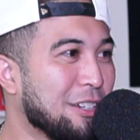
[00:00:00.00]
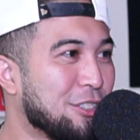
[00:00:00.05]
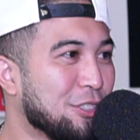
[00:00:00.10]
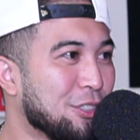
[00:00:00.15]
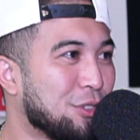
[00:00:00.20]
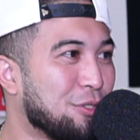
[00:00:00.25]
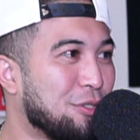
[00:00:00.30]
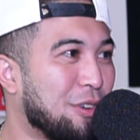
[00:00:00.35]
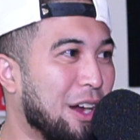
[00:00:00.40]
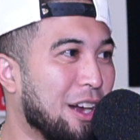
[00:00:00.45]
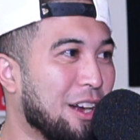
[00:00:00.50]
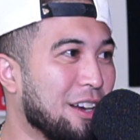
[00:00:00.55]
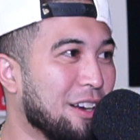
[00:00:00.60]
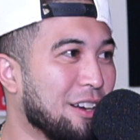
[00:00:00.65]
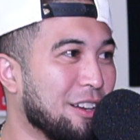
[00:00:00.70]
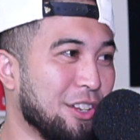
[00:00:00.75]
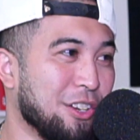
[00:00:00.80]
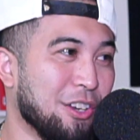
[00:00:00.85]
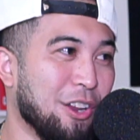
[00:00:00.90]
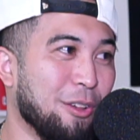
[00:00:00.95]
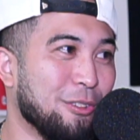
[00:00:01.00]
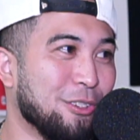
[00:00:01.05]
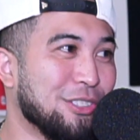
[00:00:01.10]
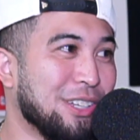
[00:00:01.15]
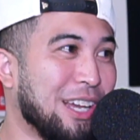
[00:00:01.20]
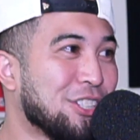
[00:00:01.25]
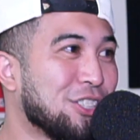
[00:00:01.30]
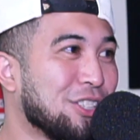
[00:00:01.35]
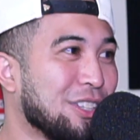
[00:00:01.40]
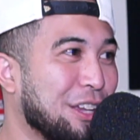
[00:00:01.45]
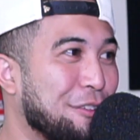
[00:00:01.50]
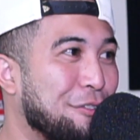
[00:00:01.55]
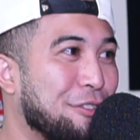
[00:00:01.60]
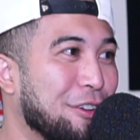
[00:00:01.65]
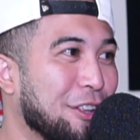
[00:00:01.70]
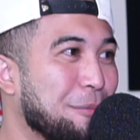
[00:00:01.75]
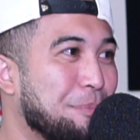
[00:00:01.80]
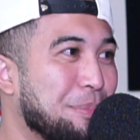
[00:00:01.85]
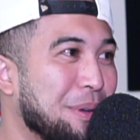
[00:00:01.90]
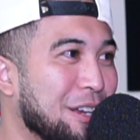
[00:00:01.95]
Rachel's fire. You know, there's actually a
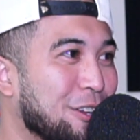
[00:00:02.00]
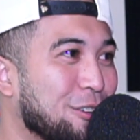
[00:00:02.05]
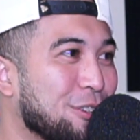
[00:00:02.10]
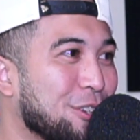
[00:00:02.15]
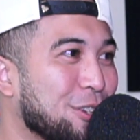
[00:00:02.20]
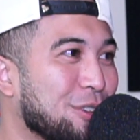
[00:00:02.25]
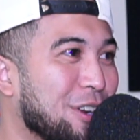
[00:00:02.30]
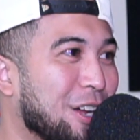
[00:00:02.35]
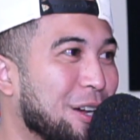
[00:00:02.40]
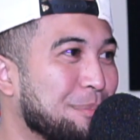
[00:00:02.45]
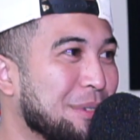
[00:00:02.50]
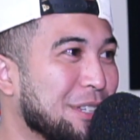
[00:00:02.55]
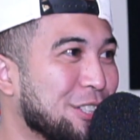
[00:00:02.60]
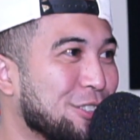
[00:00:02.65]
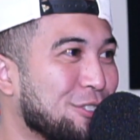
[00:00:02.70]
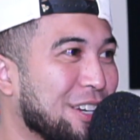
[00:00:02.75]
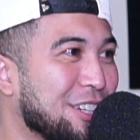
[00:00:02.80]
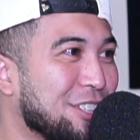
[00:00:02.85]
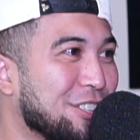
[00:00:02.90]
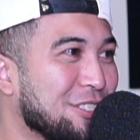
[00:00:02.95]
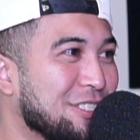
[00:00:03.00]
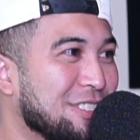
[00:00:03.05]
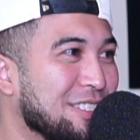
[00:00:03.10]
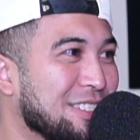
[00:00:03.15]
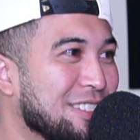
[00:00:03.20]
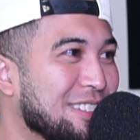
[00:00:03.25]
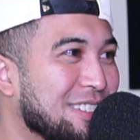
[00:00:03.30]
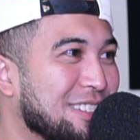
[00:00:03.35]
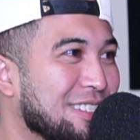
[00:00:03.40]
Filipino dude on Miss Rachel.